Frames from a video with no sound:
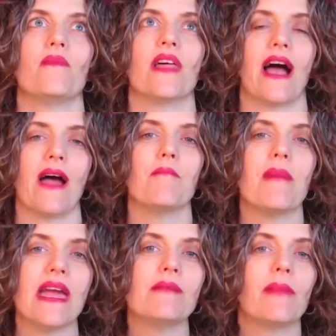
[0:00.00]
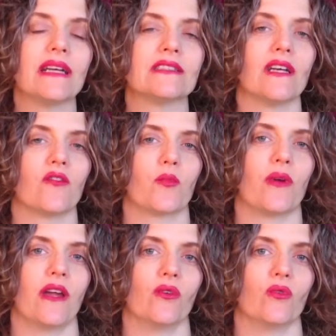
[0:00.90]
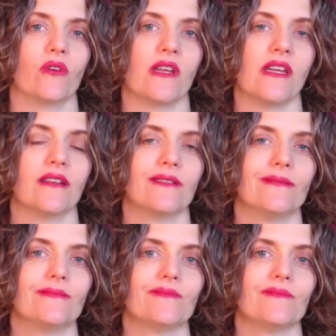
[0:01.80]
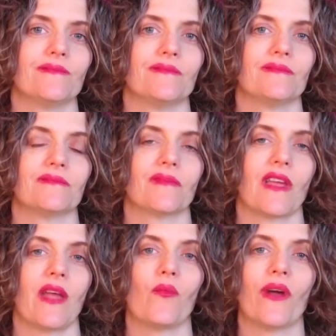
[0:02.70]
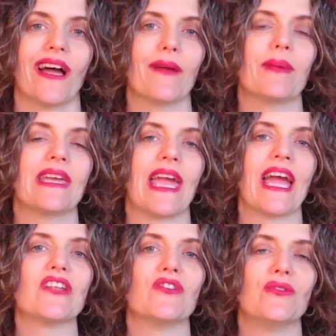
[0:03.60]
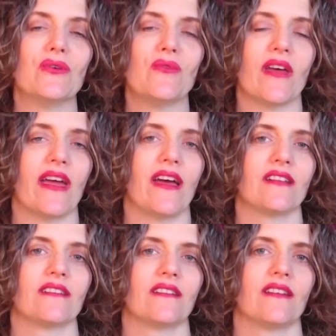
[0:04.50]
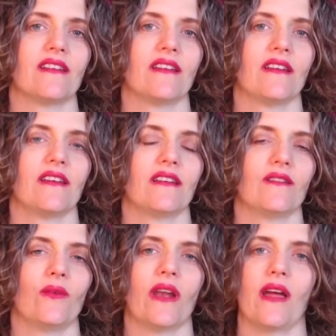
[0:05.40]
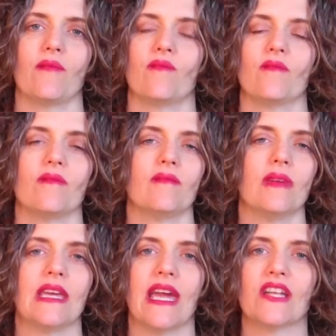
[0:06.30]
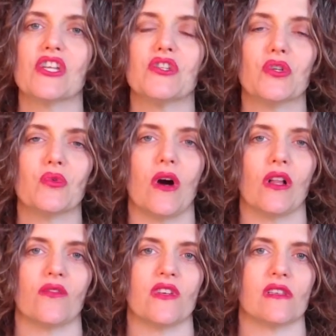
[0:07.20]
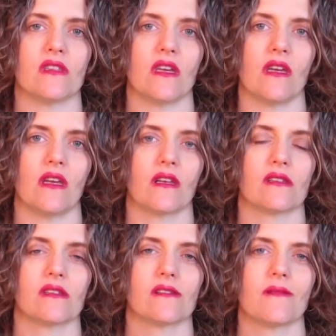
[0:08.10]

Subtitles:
I made myself a priority. And when I began to do that, when I began to do all of these things,